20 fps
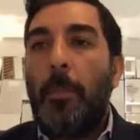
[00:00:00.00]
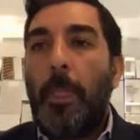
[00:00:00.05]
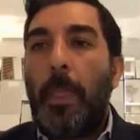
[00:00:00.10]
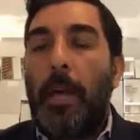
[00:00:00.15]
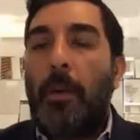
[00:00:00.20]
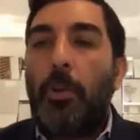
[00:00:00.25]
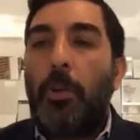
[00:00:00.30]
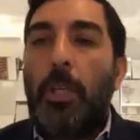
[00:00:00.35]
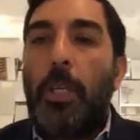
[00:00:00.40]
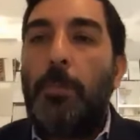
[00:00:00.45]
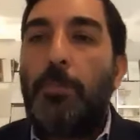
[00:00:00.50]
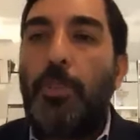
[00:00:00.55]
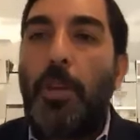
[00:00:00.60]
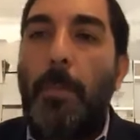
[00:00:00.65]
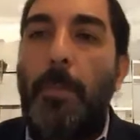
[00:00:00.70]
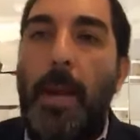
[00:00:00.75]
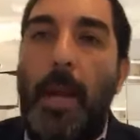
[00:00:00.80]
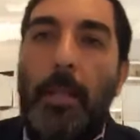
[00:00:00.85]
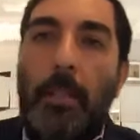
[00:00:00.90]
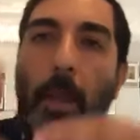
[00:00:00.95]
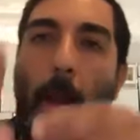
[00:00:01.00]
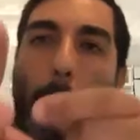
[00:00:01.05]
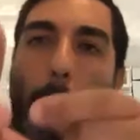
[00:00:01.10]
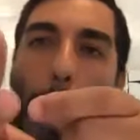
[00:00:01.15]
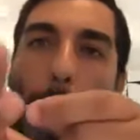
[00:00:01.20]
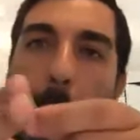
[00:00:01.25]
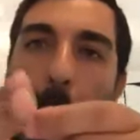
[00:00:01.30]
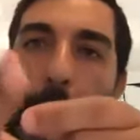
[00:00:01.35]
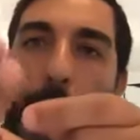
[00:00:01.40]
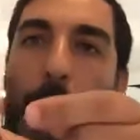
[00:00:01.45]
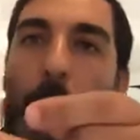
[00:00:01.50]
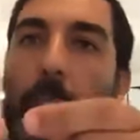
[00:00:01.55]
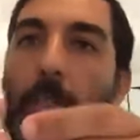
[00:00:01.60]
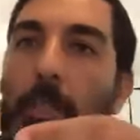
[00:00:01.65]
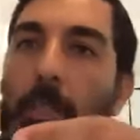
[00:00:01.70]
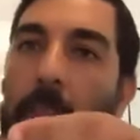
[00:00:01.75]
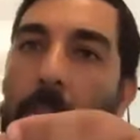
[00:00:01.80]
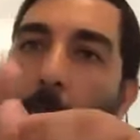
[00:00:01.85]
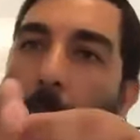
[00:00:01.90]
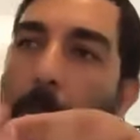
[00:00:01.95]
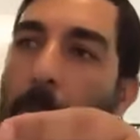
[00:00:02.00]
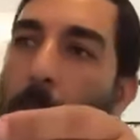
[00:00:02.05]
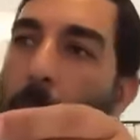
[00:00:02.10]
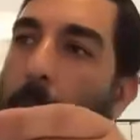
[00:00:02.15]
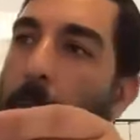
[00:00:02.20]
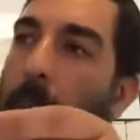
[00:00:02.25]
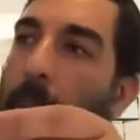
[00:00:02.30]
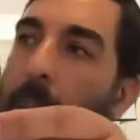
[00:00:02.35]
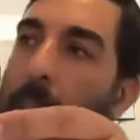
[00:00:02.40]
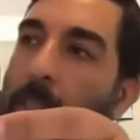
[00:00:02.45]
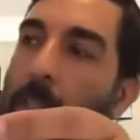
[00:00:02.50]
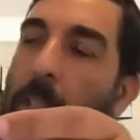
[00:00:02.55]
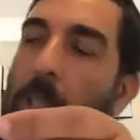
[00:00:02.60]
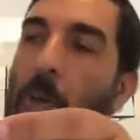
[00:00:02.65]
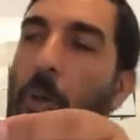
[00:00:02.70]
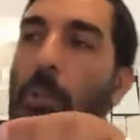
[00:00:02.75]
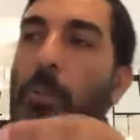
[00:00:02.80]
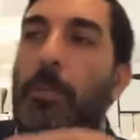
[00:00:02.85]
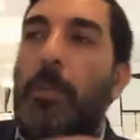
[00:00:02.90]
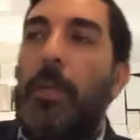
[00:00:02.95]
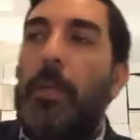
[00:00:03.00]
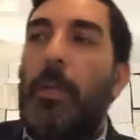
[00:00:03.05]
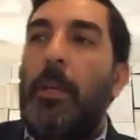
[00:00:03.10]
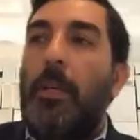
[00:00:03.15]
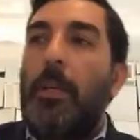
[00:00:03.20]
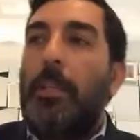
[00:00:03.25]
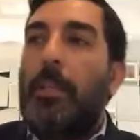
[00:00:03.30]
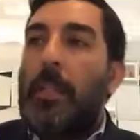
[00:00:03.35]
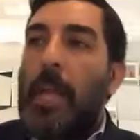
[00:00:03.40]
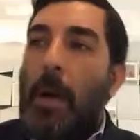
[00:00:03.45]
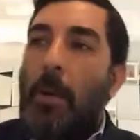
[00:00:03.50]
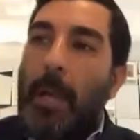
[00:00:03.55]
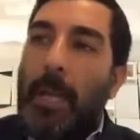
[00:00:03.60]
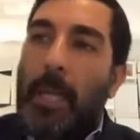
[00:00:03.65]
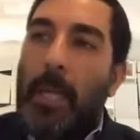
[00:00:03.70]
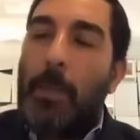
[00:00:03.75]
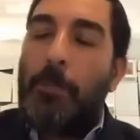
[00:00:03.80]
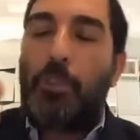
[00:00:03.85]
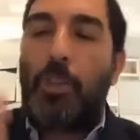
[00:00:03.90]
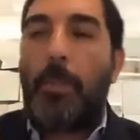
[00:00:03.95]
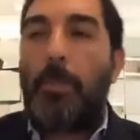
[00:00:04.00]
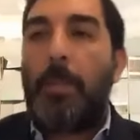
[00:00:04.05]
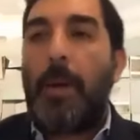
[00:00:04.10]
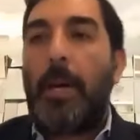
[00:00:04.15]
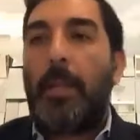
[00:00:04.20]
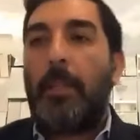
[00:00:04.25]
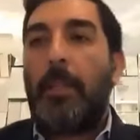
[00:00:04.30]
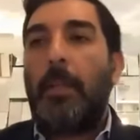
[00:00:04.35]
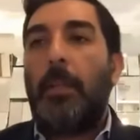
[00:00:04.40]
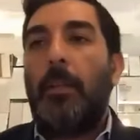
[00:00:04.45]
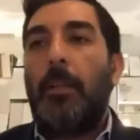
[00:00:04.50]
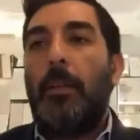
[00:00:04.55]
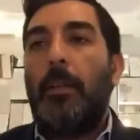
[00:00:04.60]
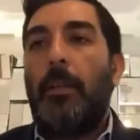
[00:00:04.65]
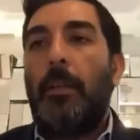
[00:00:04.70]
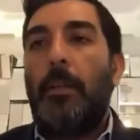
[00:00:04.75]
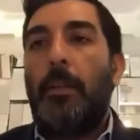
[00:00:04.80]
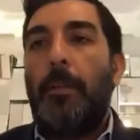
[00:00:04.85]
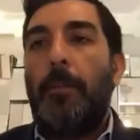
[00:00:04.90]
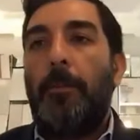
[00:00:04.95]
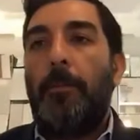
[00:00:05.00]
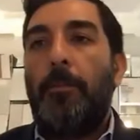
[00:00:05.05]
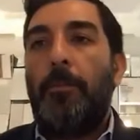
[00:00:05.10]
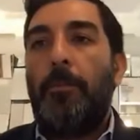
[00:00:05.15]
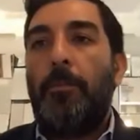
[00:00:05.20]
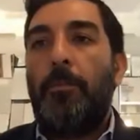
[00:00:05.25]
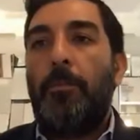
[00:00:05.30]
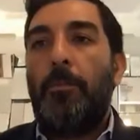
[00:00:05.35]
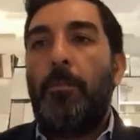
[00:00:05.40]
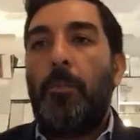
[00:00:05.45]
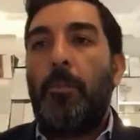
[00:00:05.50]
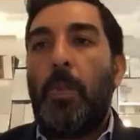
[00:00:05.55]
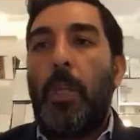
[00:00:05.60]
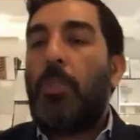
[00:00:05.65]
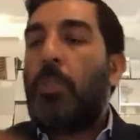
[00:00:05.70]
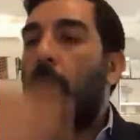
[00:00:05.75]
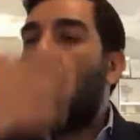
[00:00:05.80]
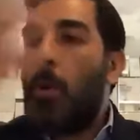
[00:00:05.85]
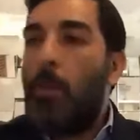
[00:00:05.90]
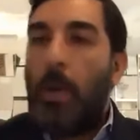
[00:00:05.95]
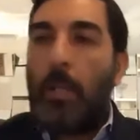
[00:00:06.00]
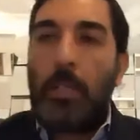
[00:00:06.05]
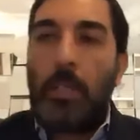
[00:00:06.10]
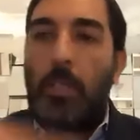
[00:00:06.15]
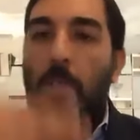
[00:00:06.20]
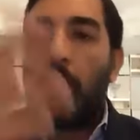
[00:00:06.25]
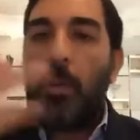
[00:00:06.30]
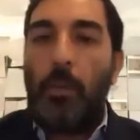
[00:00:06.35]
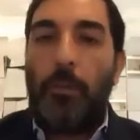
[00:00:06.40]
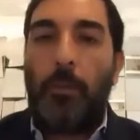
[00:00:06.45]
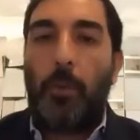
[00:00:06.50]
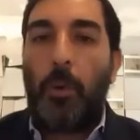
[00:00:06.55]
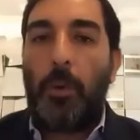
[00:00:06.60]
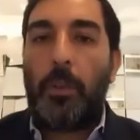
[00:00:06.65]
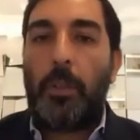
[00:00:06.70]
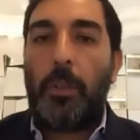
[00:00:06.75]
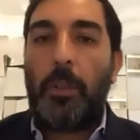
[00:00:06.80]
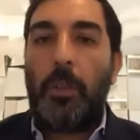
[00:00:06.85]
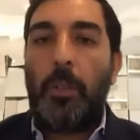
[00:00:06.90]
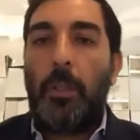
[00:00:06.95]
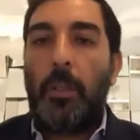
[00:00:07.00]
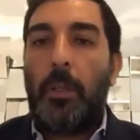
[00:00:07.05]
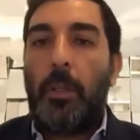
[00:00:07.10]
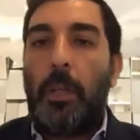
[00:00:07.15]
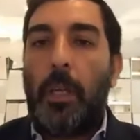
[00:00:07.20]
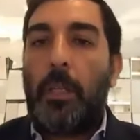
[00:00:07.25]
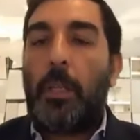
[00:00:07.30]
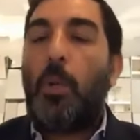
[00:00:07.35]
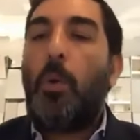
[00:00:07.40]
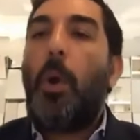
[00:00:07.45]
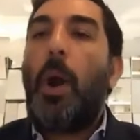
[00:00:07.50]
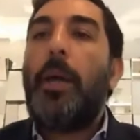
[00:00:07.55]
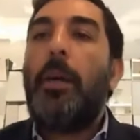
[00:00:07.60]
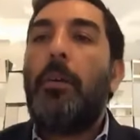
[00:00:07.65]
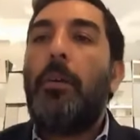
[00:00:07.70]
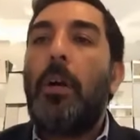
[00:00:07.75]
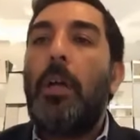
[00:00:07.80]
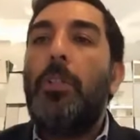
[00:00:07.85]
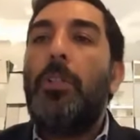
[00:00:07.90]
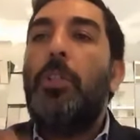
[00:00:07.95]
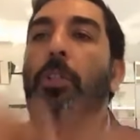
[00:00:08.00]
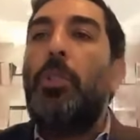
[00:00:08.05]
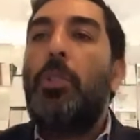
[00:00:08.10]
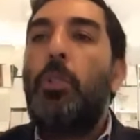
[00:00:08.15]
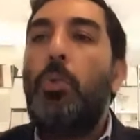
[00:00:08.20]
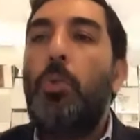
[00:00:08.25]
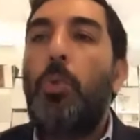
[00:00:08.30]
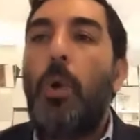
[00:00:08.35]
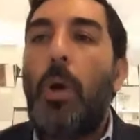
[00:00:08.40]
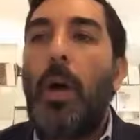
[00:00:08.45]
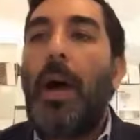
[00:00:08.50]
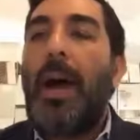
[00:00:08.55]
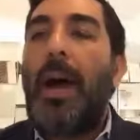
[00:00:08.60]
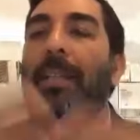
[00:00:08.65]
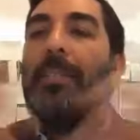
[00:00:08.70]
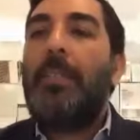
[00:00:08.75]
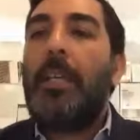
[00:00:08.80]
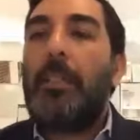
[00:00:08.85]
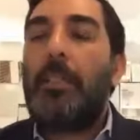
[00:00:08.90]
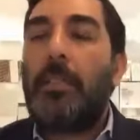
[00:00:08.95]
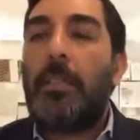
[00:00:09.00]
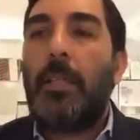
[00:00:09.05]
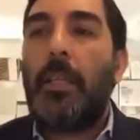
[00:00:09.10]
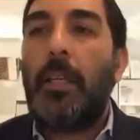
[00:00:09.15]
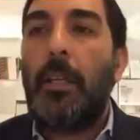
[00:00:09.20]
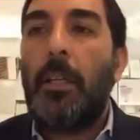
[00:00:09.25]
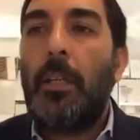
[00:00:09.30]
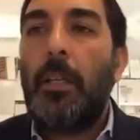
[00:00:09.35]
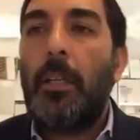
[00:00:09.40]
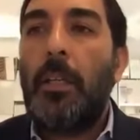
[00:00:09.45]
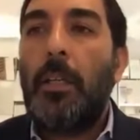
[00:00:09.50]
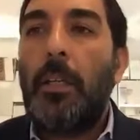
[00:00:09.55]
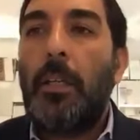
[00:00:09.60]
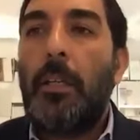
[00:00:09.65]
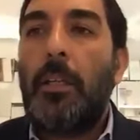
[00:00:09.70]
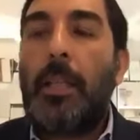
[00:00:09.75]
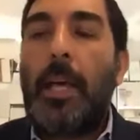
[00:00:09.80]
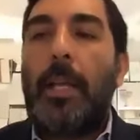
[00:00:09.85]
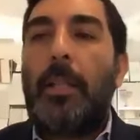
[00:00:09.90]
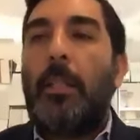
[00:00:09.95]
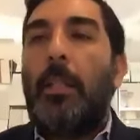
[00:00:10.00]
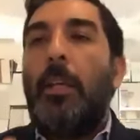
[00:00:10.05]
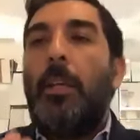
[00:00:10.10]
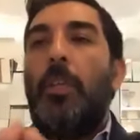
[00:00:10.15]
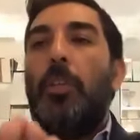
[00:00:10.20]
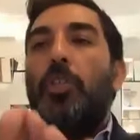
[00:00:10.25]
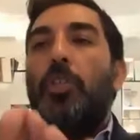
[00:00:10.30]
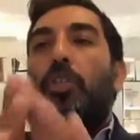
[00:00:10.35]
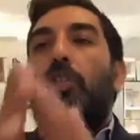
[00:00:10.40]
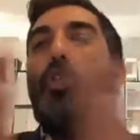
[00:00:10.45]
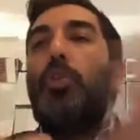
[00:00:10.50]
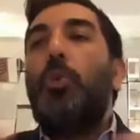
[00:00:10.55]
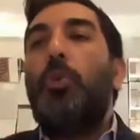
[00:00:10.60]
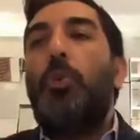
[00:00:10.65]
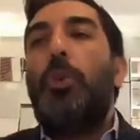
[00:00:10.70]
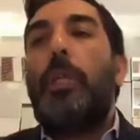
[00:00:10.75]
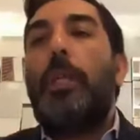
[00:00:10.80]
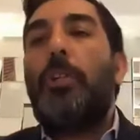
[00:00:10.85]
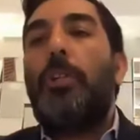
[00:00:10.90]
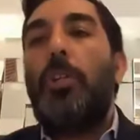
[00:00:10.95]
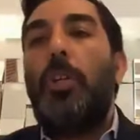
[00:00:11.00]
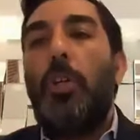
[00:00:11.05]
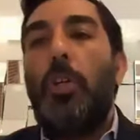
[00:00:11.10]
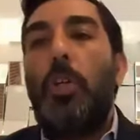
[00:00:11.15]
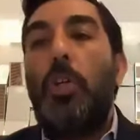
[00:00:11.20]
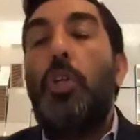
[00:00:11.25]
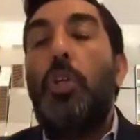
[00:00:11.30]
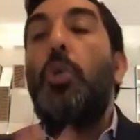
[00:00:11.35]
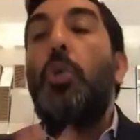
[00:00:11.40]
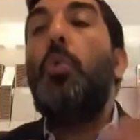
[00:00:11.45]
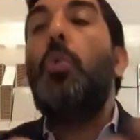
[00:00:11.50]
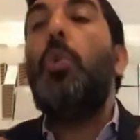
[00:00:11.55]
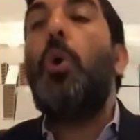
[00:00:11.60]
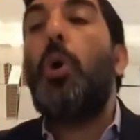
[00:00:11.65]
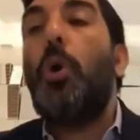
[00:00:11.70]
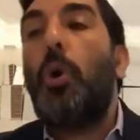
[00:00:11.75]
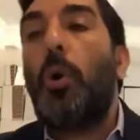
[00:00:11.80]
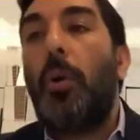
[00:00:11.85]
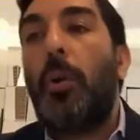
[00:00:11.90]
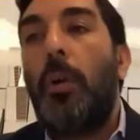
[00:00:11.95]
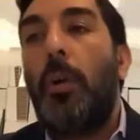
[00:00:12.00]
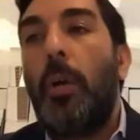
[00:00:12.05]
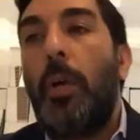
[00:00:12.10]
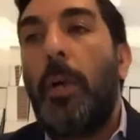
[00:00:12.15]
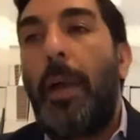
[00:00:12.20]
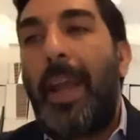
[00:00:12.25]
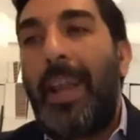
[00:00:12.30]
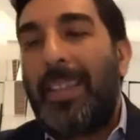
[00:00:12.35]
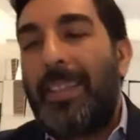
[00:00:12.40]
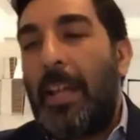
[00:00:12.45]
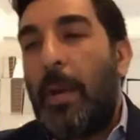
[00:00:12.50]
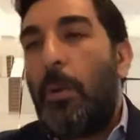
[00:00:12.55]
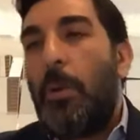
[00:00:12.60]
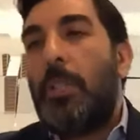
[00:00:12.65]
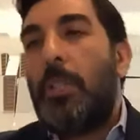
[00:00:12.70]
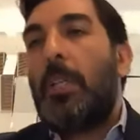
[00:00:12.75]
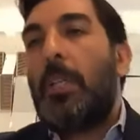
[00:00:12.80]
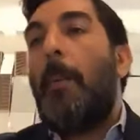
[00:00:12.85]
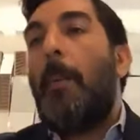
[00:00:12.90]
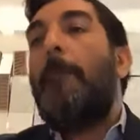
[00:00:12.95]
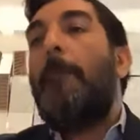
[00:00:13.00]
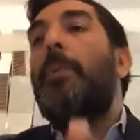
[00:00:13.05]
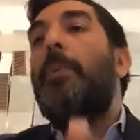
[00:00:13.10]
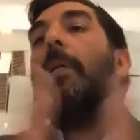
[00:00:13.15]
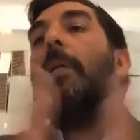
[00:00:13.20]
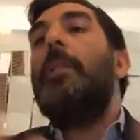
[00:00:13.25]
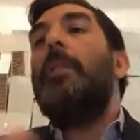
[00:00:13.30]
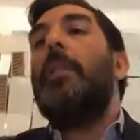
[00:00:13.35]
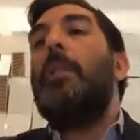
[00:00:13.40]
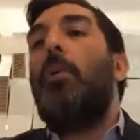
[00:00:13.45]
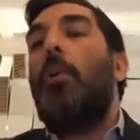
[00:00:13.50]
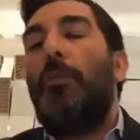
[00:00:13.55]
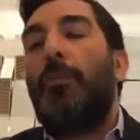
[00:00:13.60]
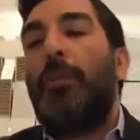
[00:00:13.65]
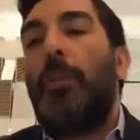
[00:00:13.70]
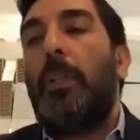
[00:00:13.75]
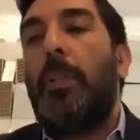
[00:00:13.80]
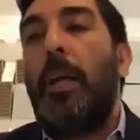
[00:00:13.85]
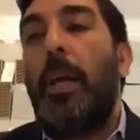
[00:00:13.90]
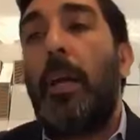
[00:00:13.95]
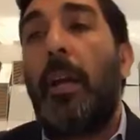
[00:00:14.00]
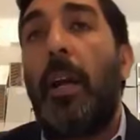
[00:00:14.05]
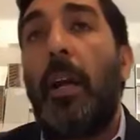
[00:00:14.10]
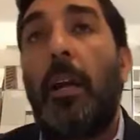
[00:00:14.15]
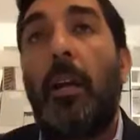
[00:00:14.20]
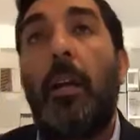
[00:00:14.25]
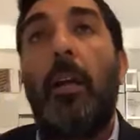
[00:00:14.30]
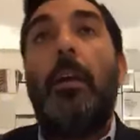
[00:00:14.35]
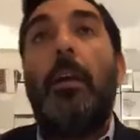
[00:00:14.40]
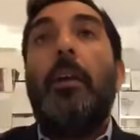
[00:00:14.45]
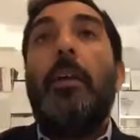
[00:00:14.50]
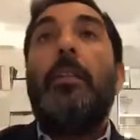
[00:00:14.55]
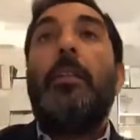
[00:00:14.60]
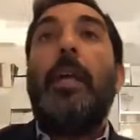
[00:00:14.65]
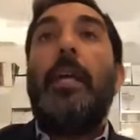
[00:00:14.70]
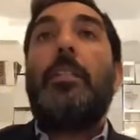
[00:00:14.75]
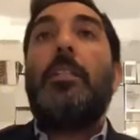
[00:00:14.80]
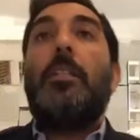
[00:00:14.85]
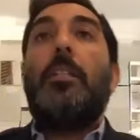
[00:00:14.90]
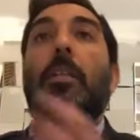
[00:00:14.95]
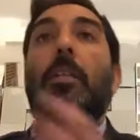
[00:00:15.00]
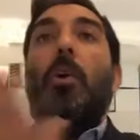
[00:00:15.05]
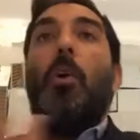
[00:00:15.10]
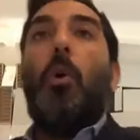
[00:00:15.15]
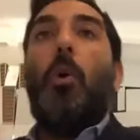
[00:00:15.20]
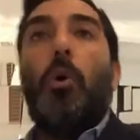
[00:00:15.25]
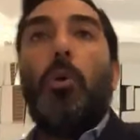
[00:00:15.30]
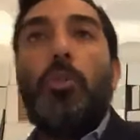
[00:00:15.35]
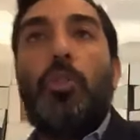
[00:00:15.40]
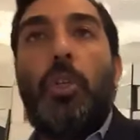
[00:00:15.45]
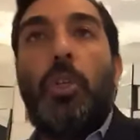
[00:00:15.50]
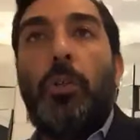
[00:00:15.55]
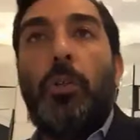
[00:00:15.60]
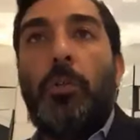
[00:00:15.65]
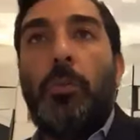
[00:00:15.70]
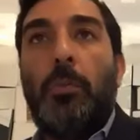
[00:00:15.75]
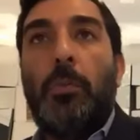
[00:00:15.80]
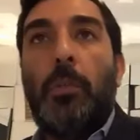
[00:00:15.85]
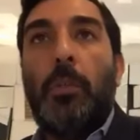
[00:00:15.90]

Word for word: I don't keep Shabbat snip it away. That's the old me. Now I keep Shabbat. And so on and so forth. Acquire a new identity. That Jew that you were and that was completely off the derech, that's the old Jew.